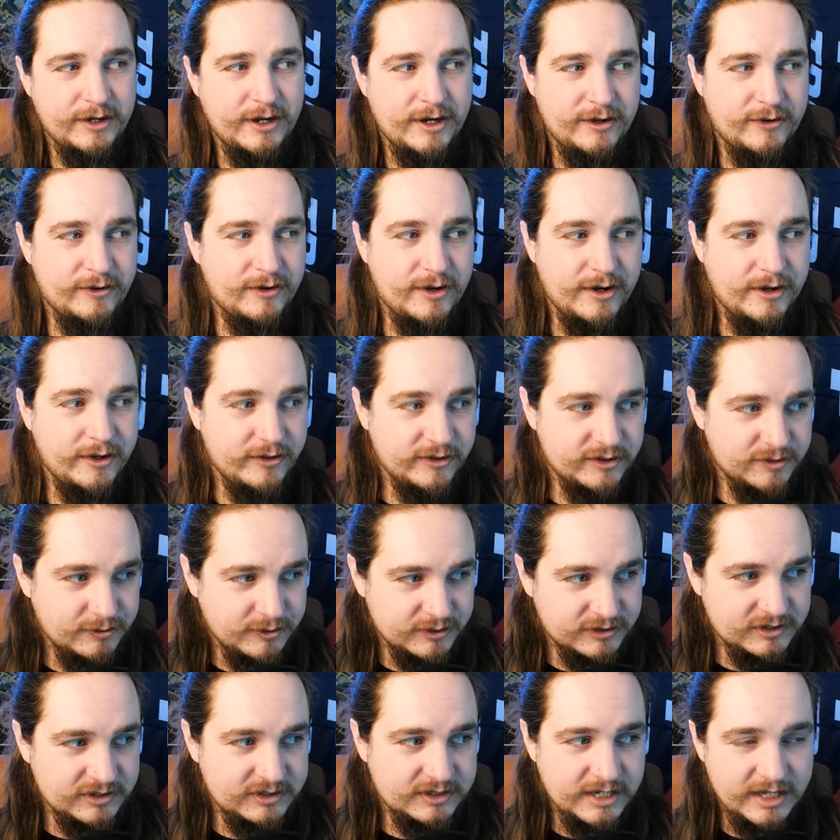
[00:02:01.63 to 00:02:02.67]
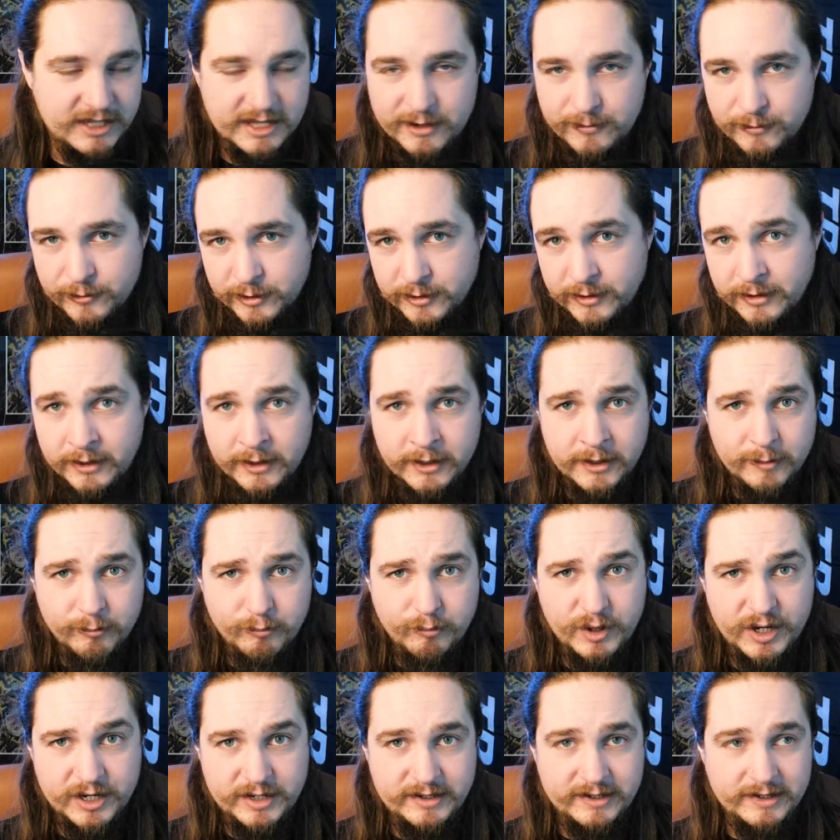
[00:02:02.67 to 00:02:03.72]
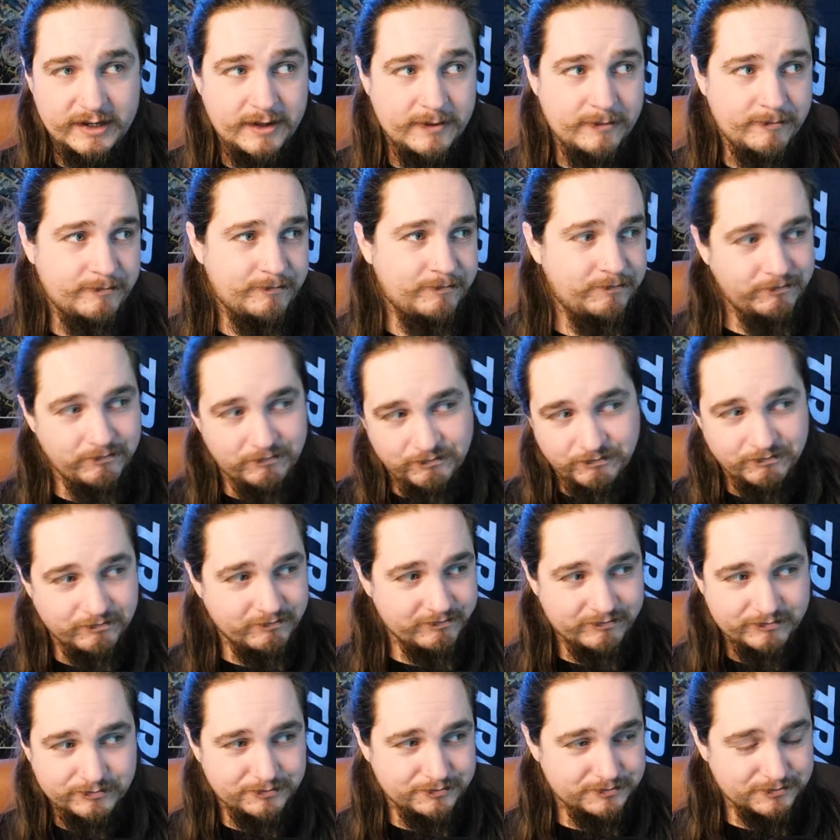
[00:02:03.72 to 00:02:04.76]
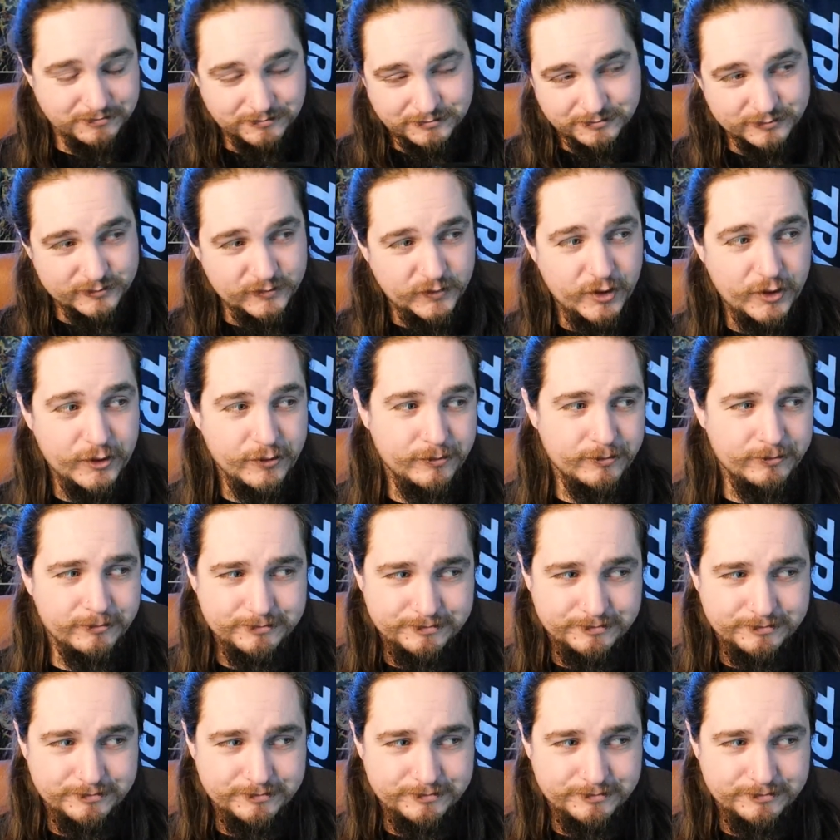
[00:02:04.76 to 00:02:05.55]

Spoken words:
I don't know how you're supposed to say that word, but dude.